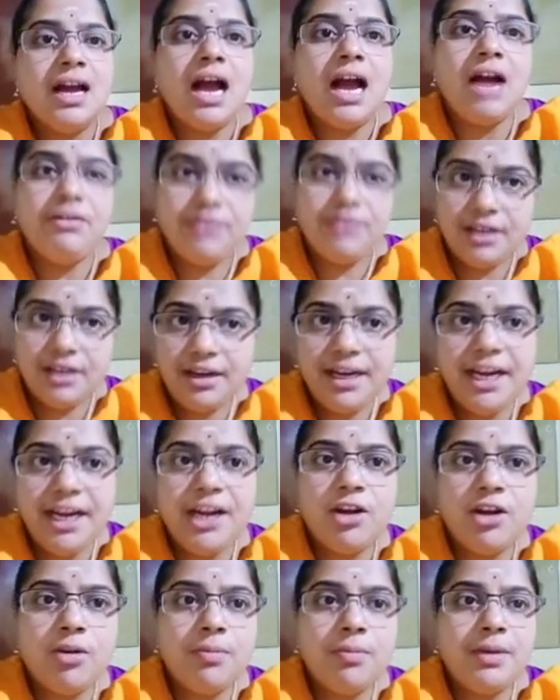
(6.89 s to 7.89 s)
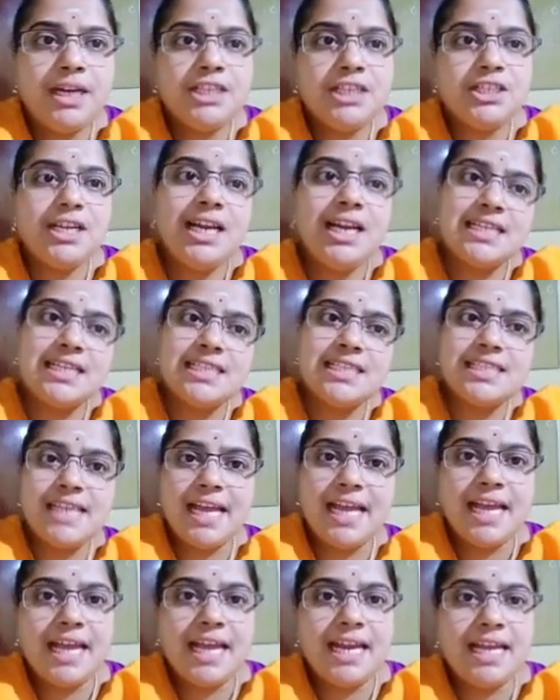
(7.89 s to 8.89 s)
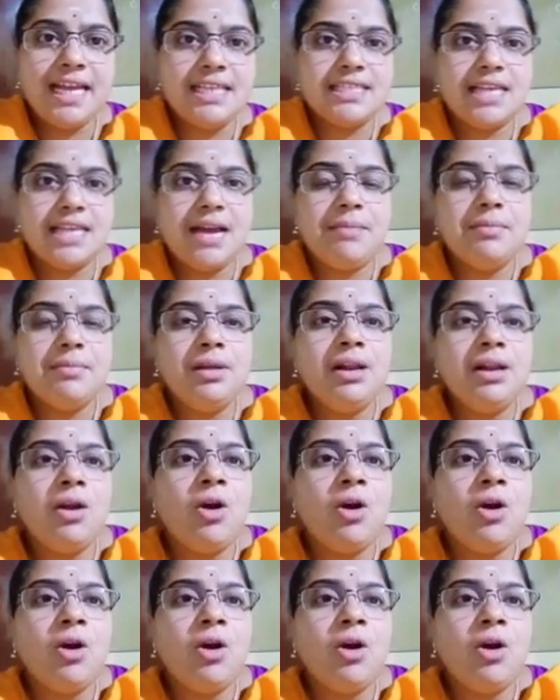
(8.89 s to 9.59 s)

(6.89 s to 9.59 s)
After read operation, let us take an example